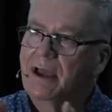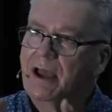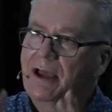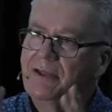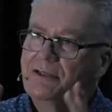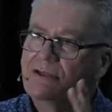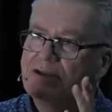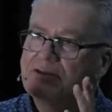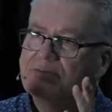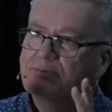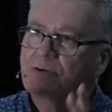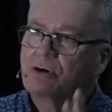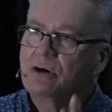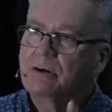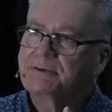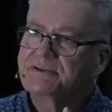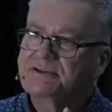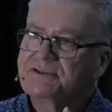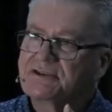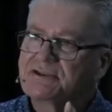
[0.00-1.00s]
And these
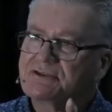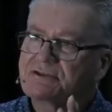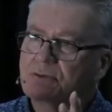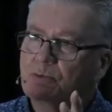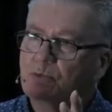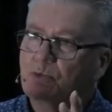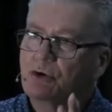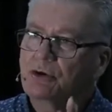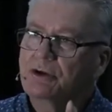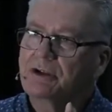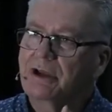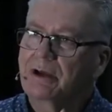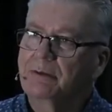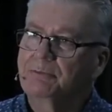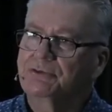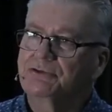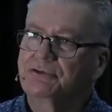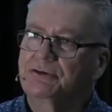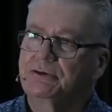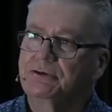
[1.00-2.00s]
promises were to come
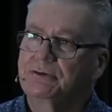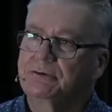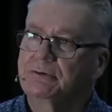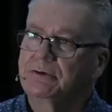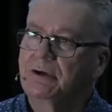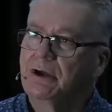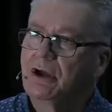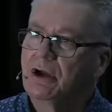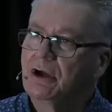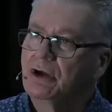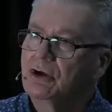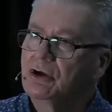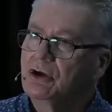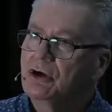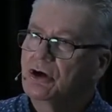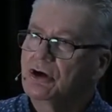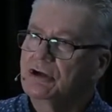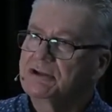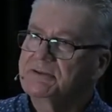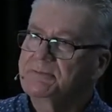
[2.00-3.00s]
true.
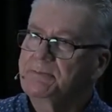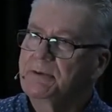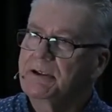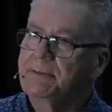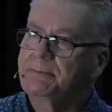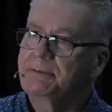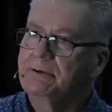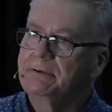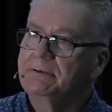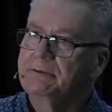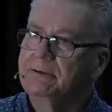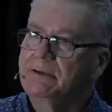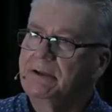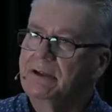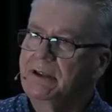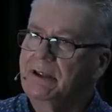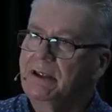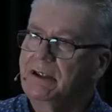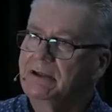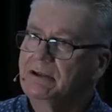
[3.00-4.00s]
God's people
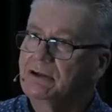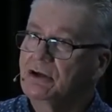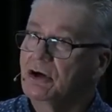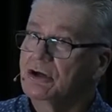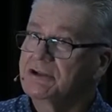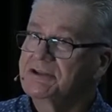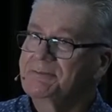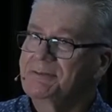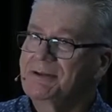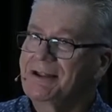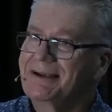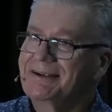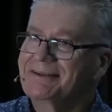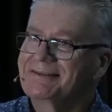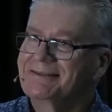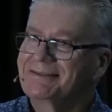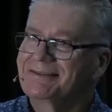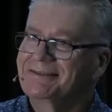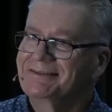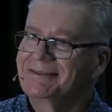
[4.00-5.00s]
in God's
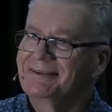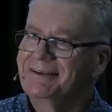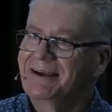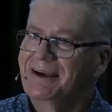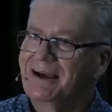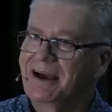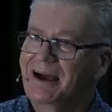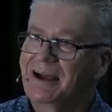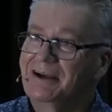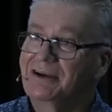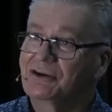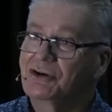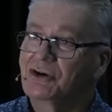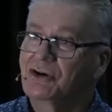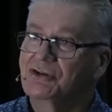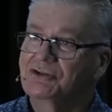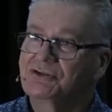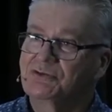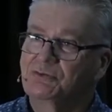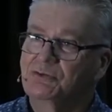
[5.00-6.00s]
place under
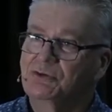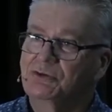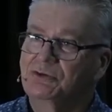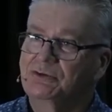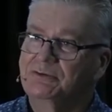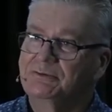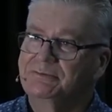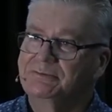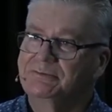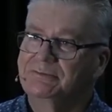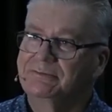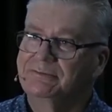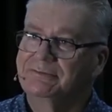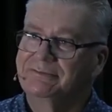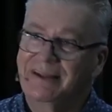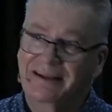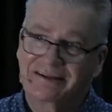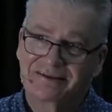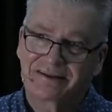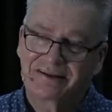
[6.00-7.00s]
God's rule.
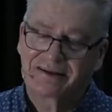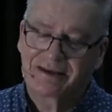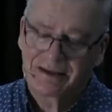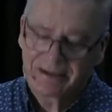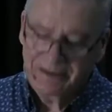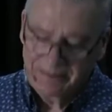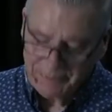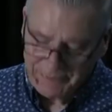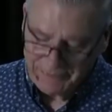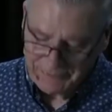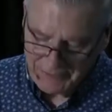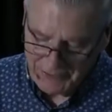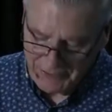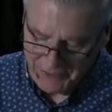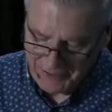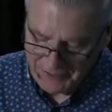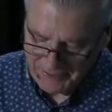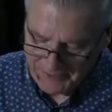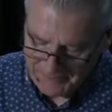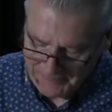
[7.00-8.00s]
That's the kingdom of
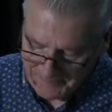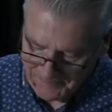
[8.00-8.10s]
God.